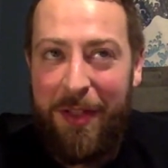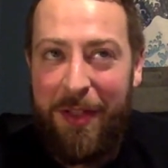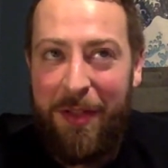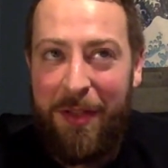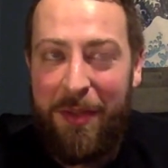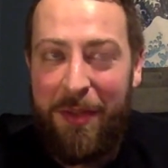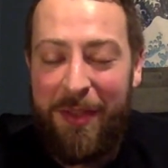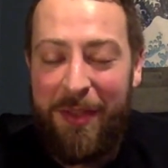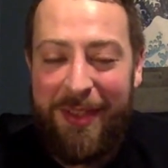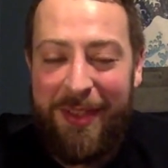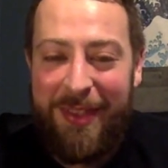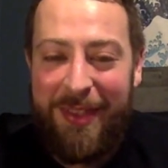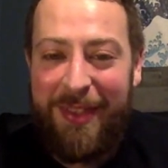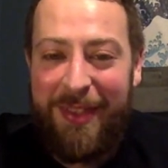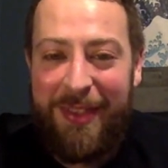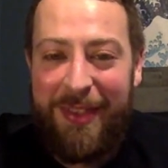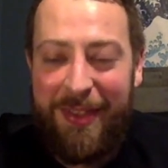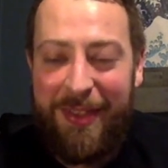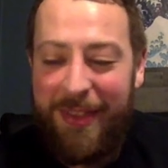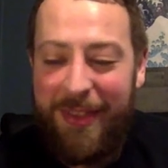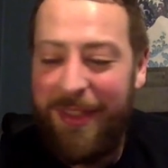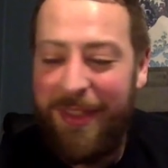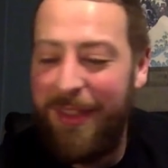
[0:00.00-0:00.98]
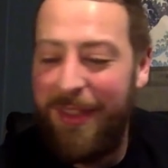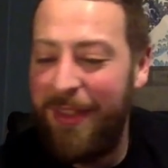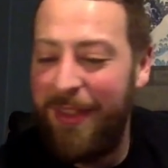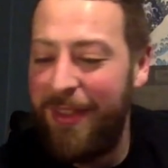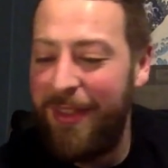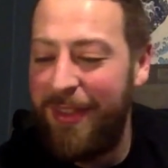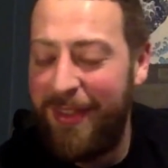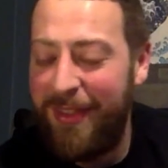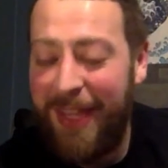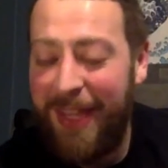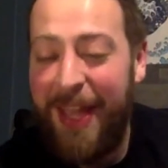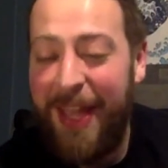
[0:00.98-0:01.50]
was
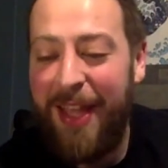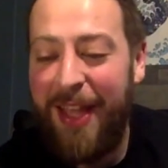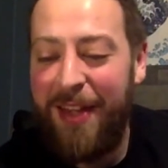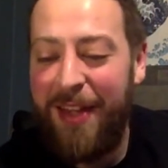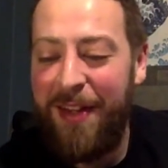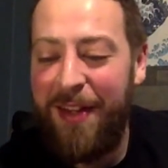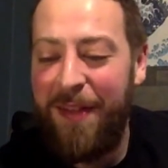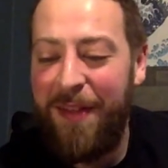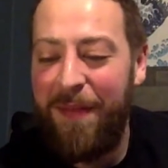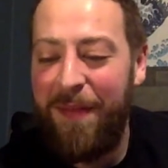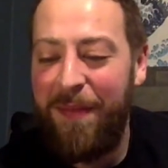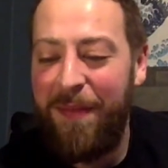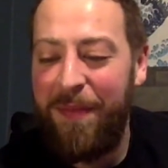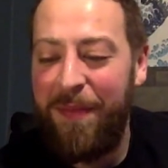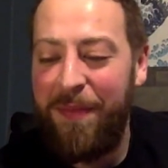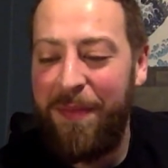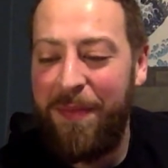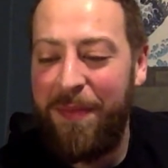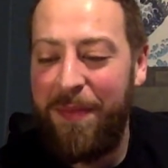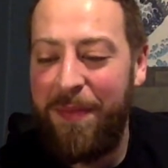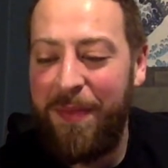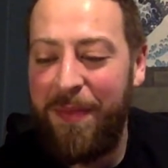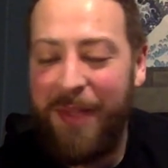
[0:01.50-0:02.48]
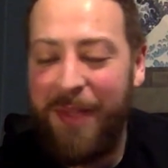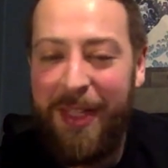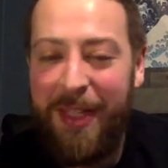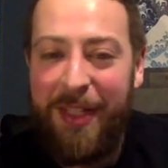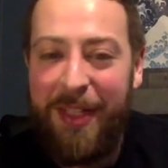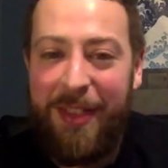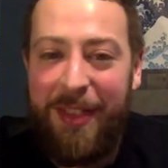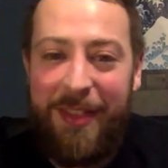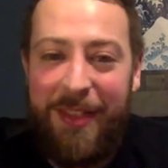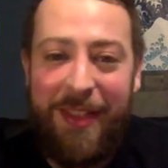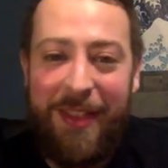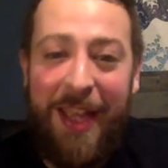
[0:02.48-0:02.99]
10
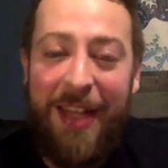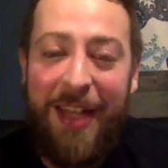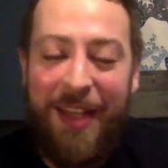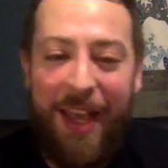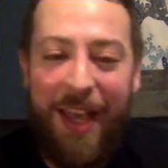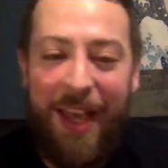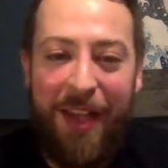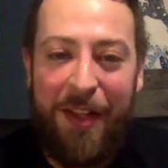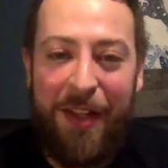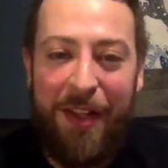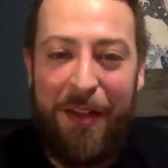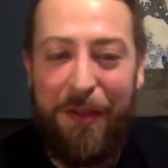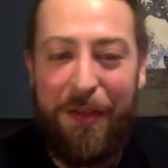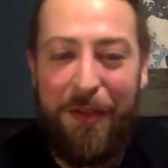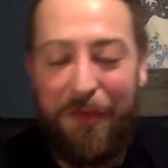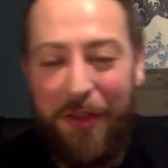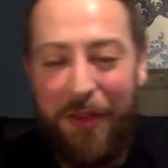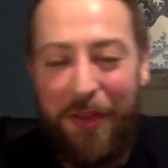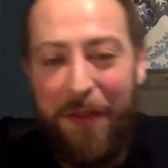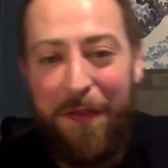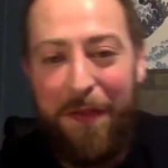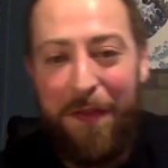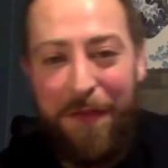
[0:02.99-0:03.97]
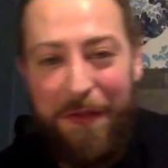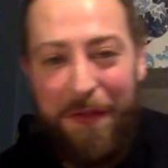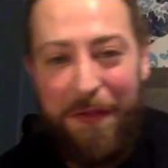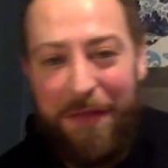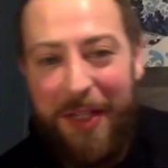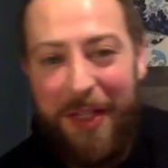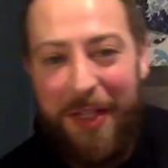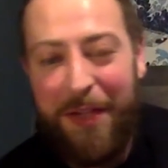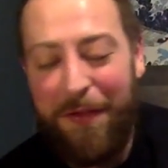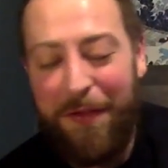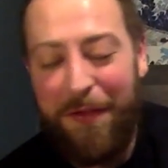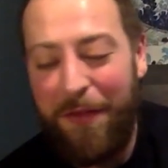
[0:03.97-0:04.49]
negative,
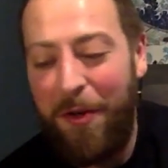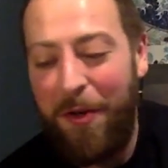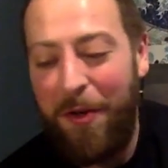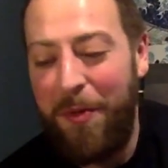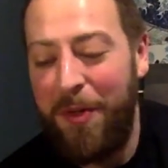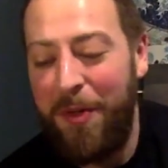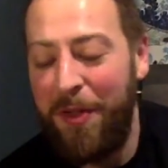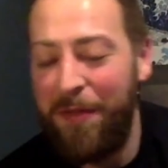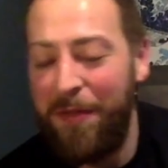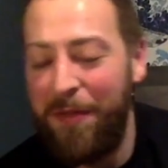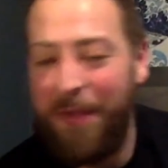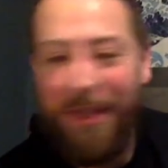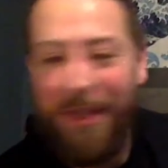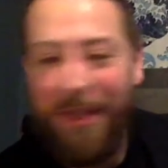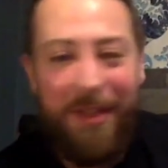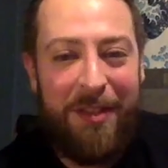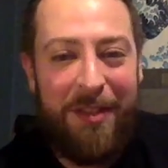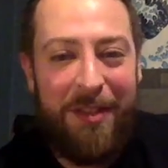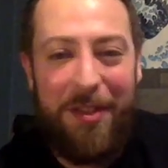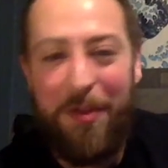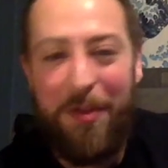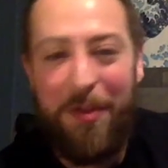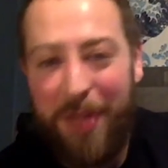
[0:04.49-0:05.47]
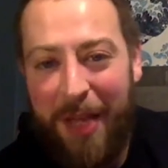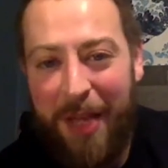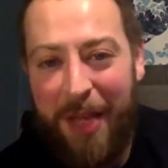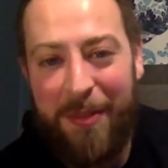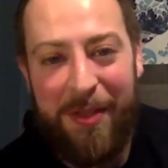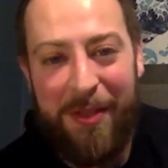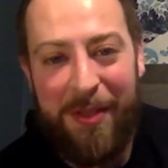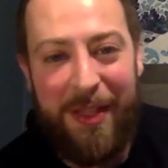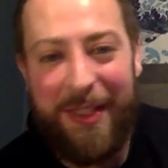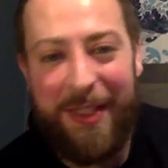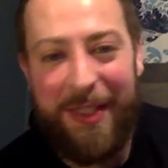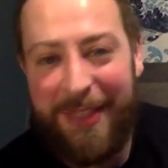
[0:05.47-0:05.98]
15 affirmative. Still came
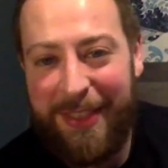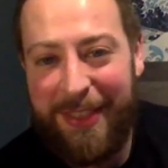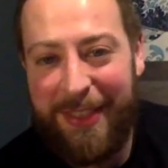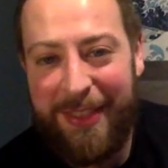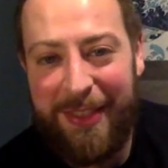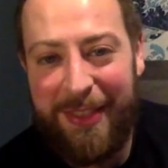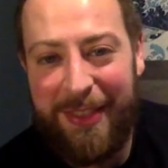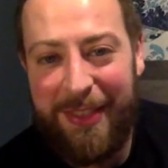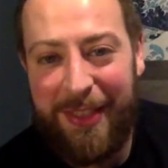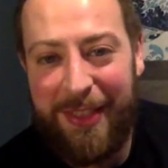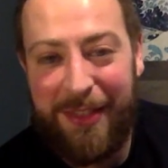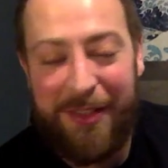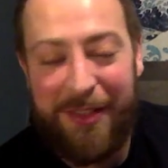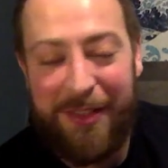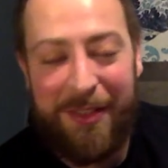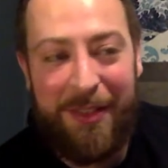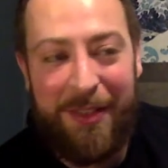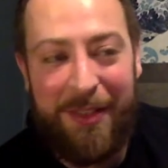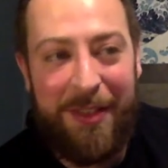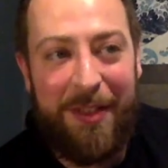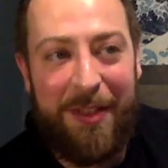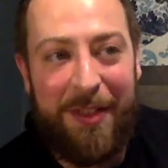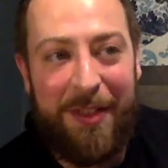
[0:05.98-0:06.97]
to like a 66%.